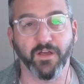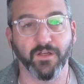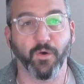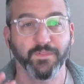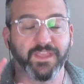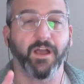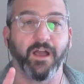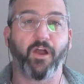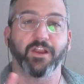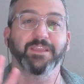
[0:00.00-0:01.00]
only
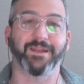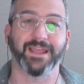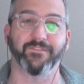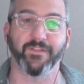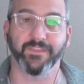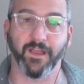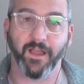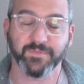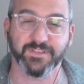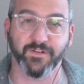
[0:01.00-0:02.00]
argument I have on the
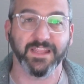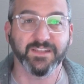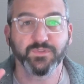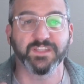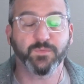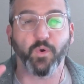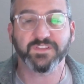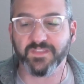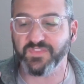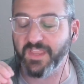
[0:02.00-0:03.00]
opposite,
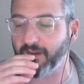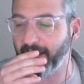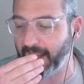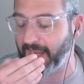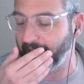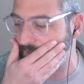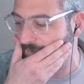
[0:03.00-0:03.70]
wasn't there a